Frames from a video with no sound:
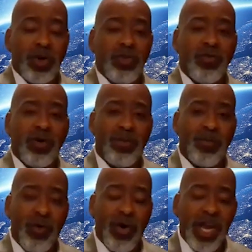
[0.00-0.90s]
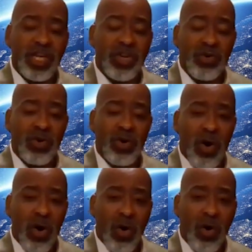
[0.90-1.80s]
Will you embrace your
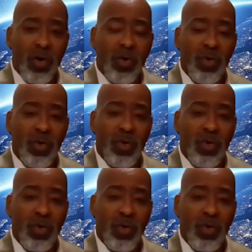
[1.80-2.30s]
call?